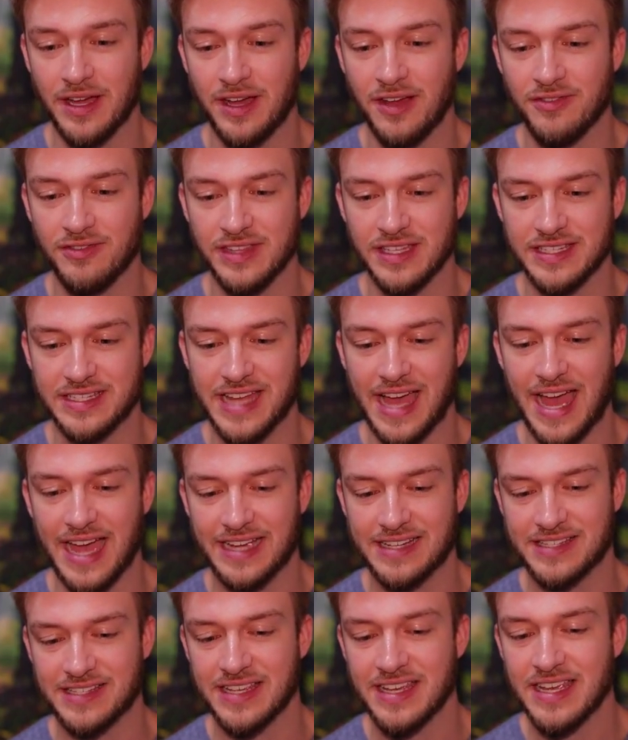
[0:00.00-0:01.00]
of the
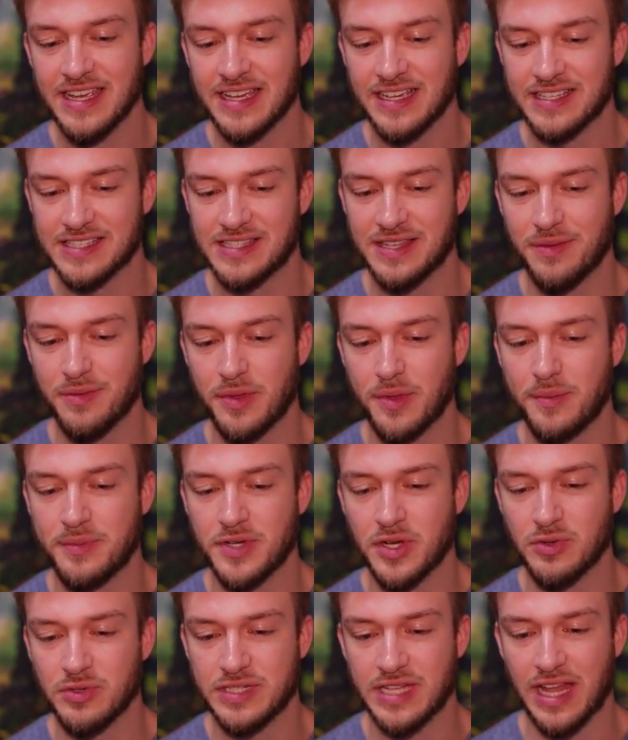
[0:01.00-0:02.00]
attacks, because some of them
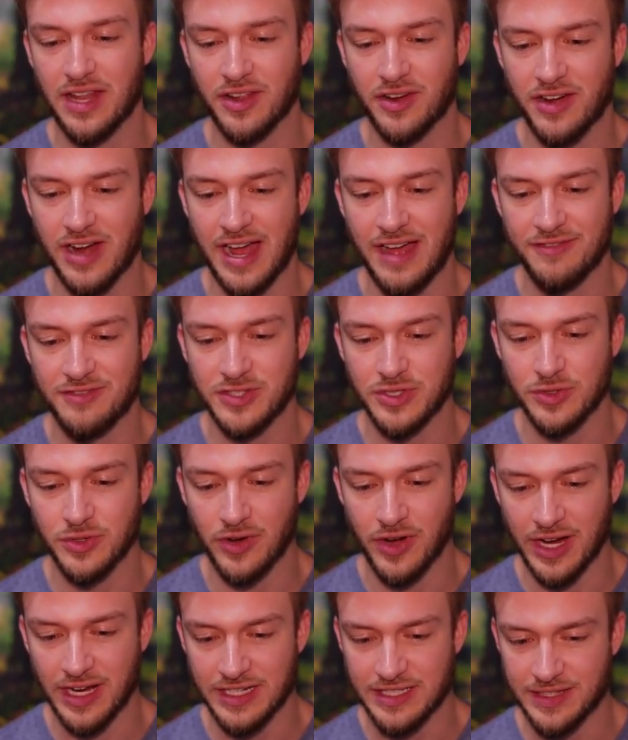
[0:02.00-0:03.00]
don't telegraph too
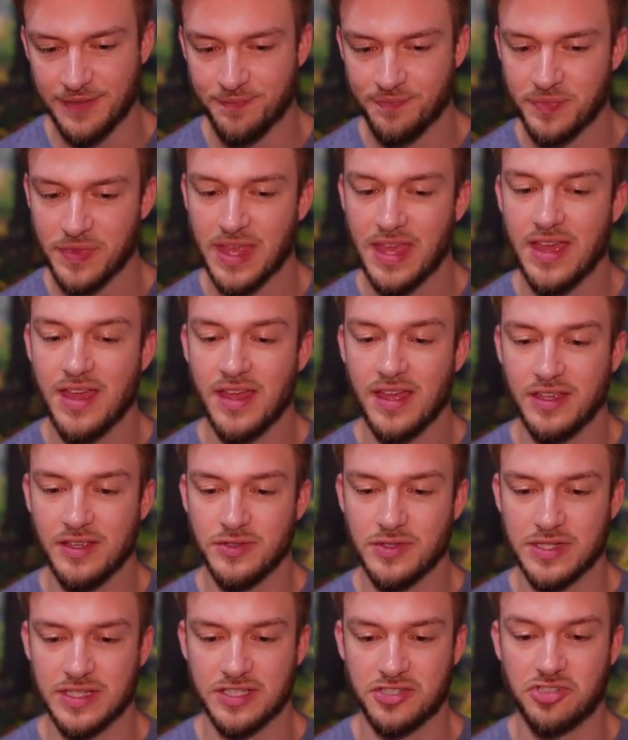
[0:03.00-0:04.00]
great.
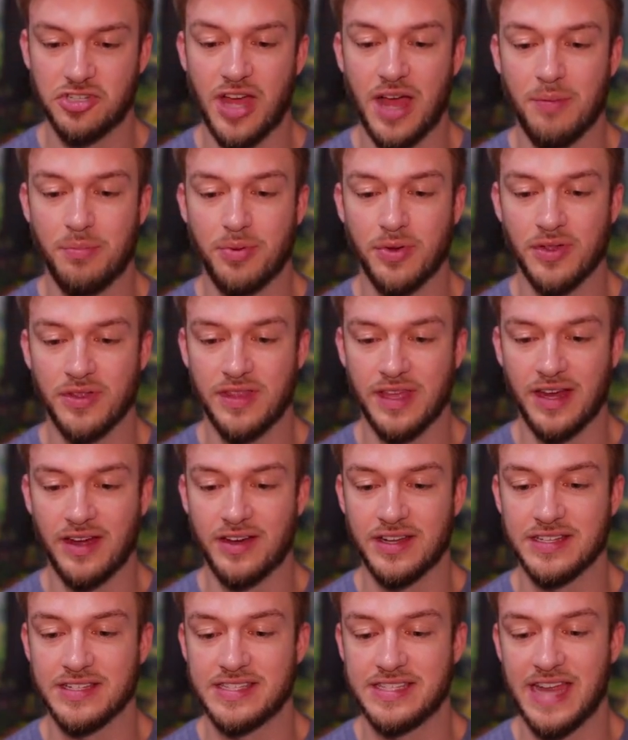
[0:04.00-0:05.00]
Using the shot put there
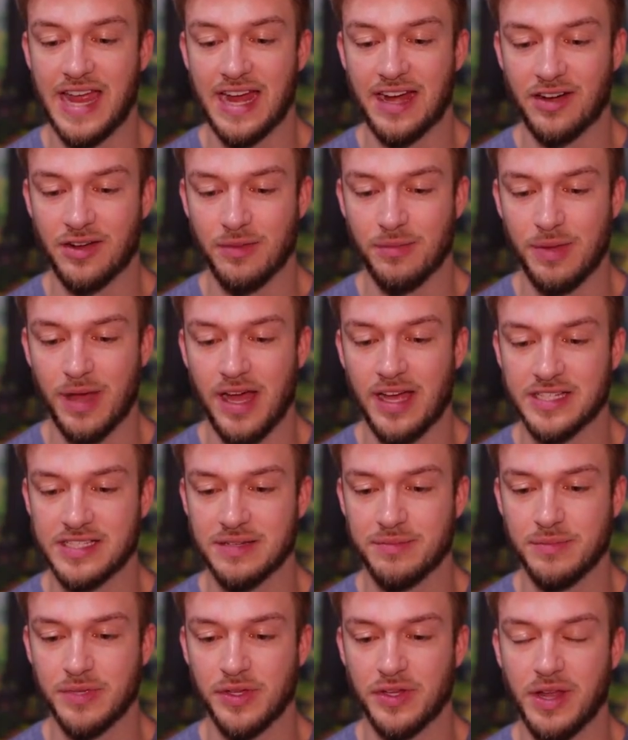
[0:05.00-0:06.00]
can stagger the boss
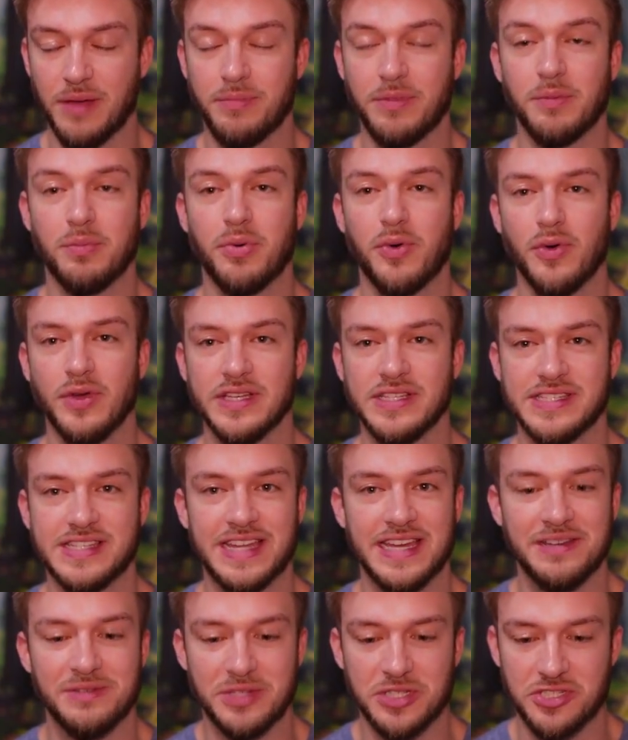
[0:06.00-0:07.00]
and build up the poise
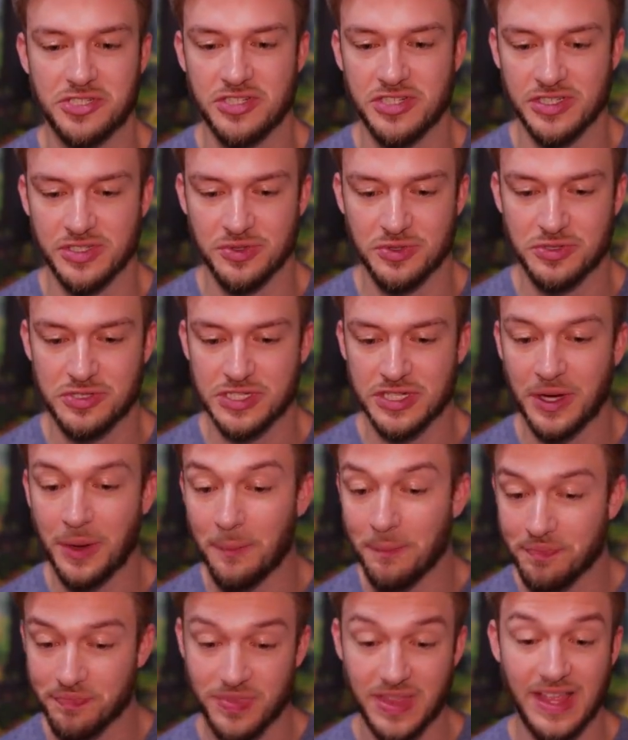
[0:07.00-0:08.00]
damage too, so
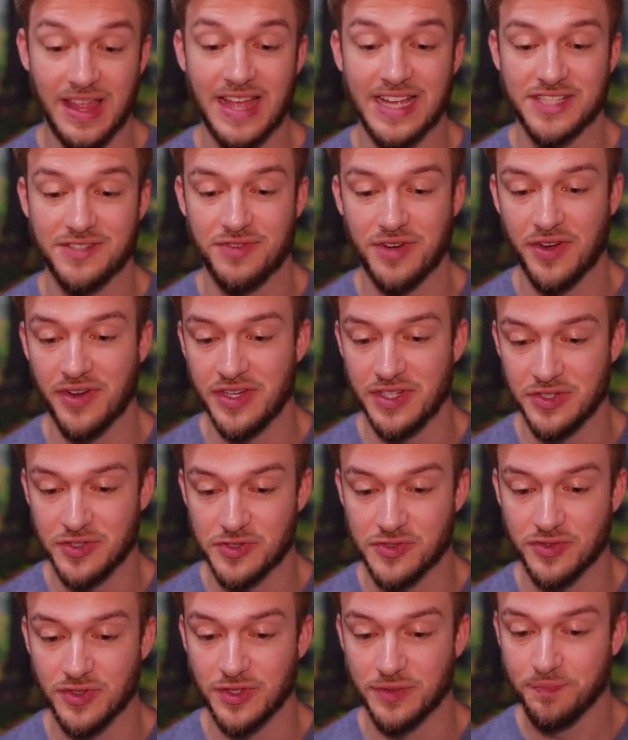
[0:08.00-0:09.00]
that's very
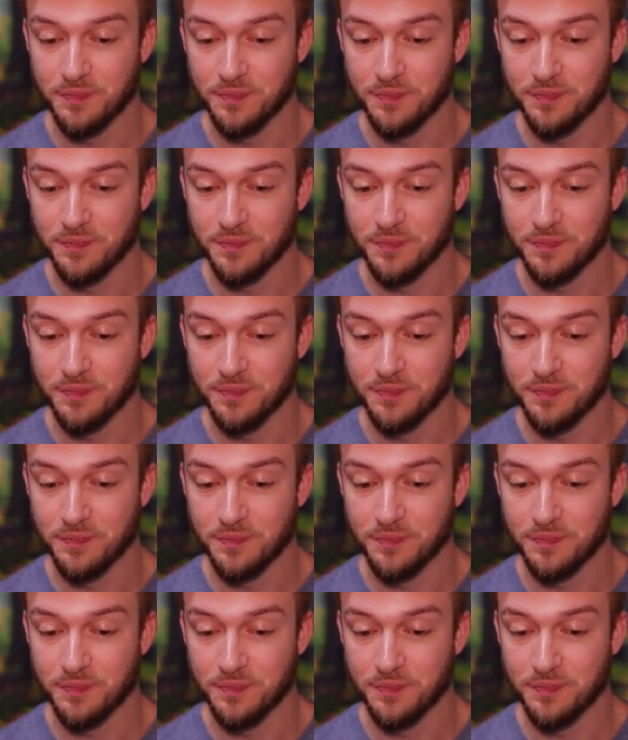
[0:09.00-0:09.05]
useful.